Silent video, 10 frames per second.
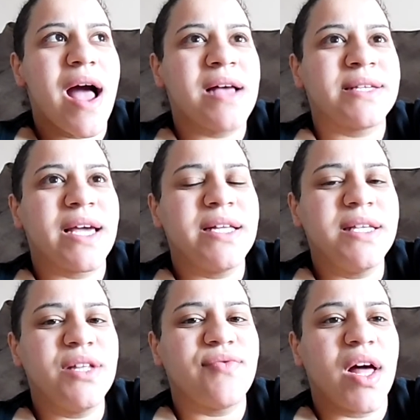as I
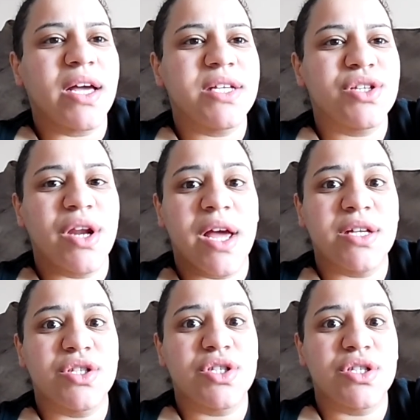ended the vlog yesterday,
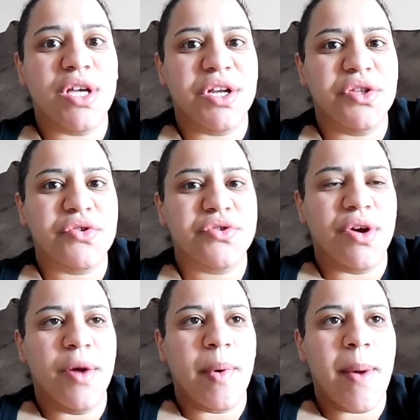I said a little
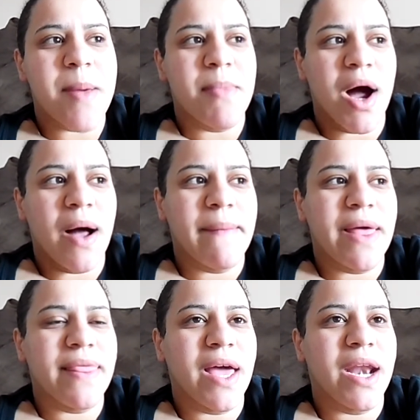story about my mom,
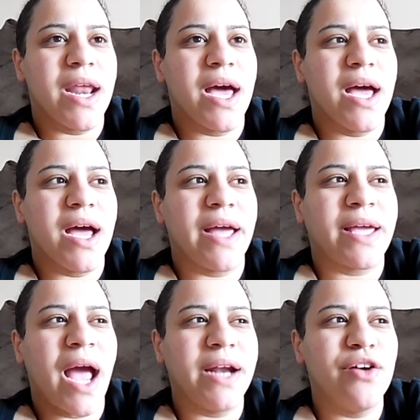and then I
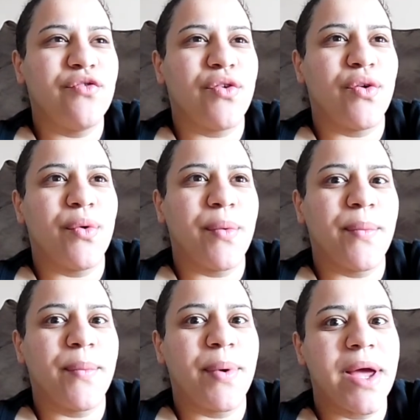kind of
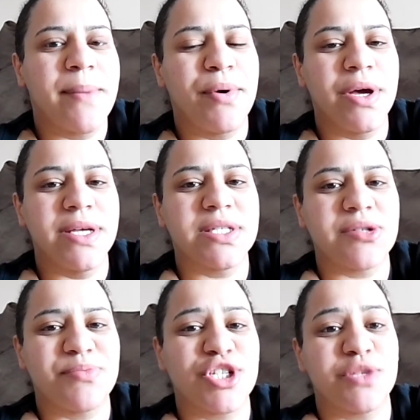put
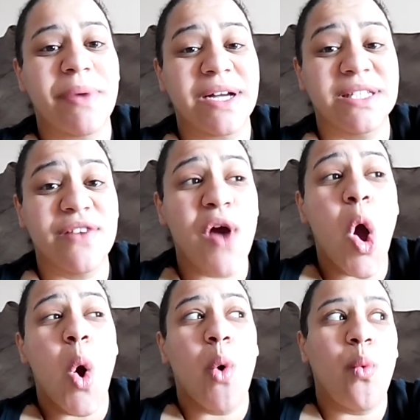into perspective
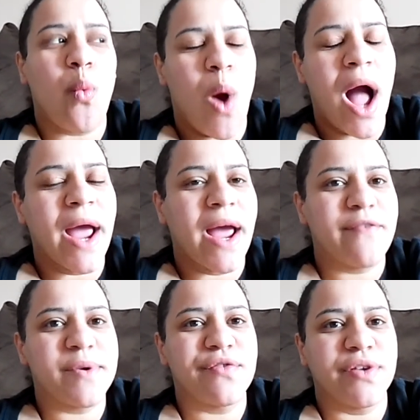why
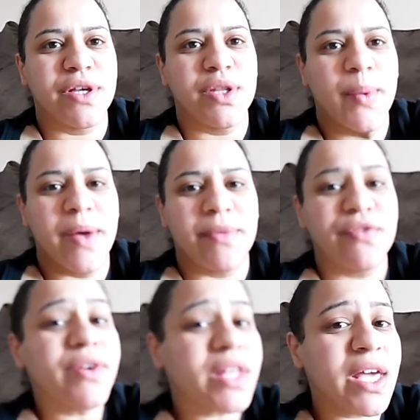I've been feeling the way I've been
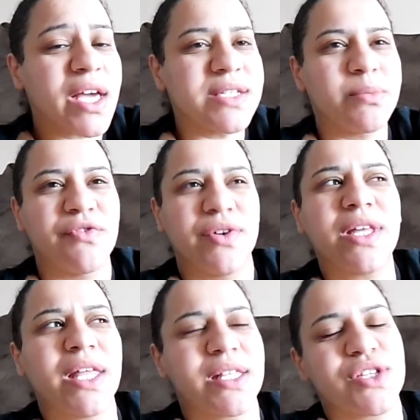feeling, because I've been
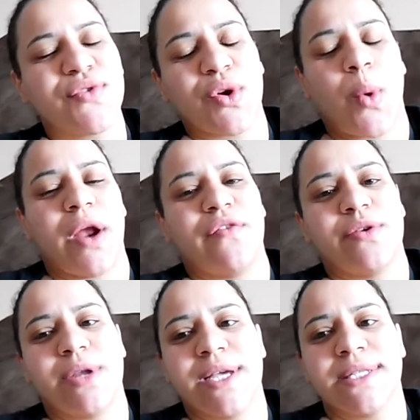feeling like this for quite a
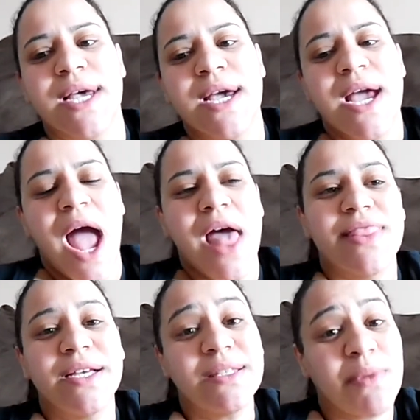few days.
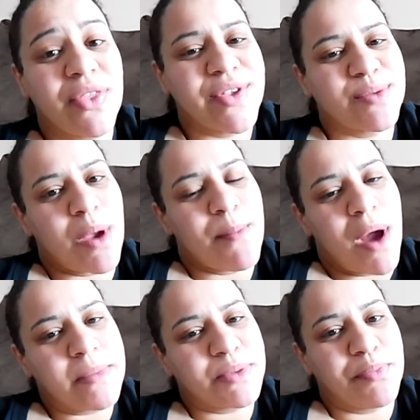And this month is my
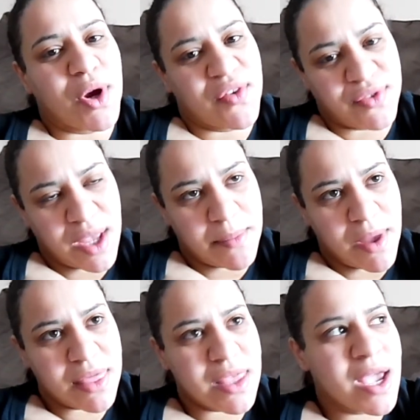mom's birthday
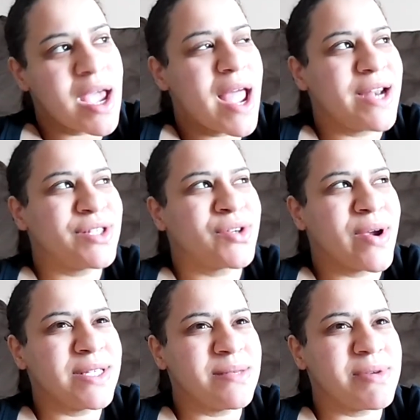month. And it's
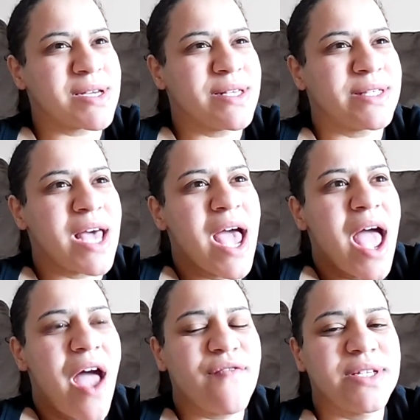crazy because
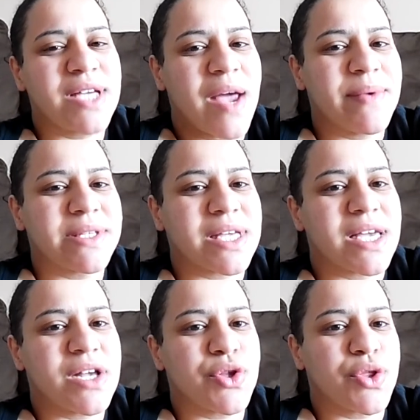every time it's
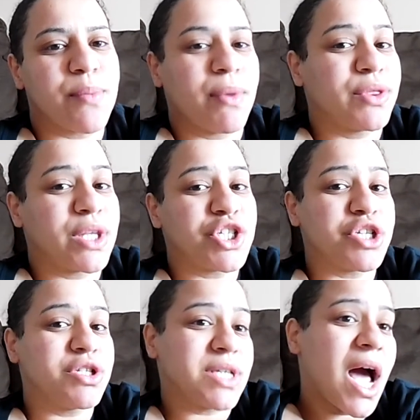like either the month that
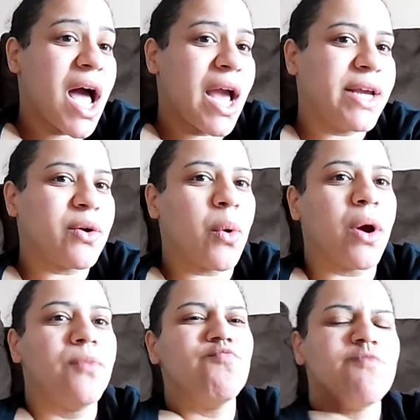she died
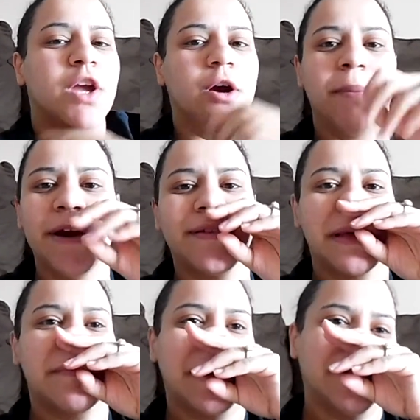or her
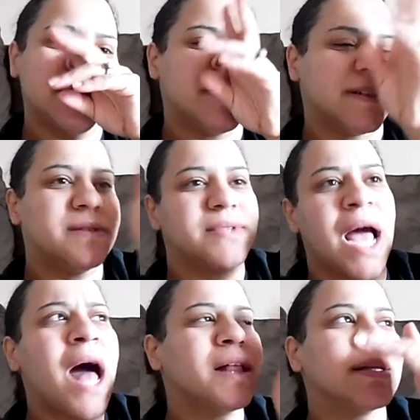birthday month or the
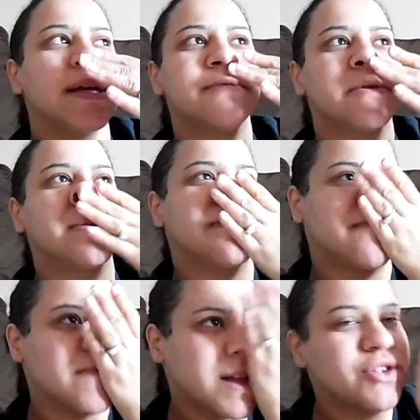holidays, but
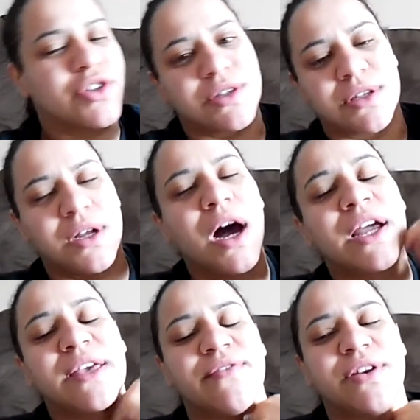that's just a,
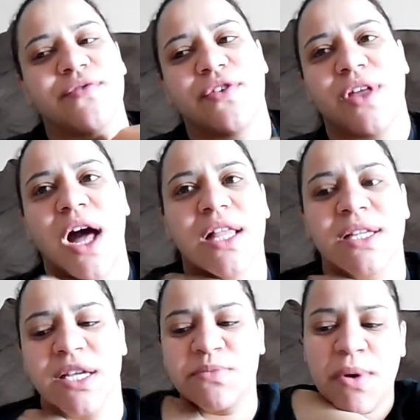a given for the
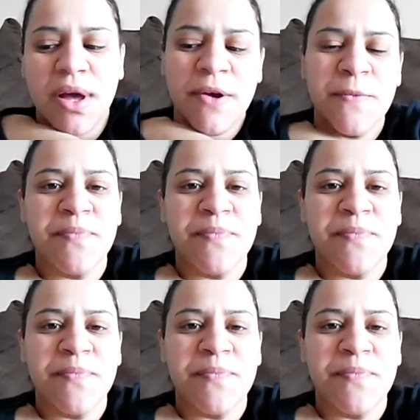holidays but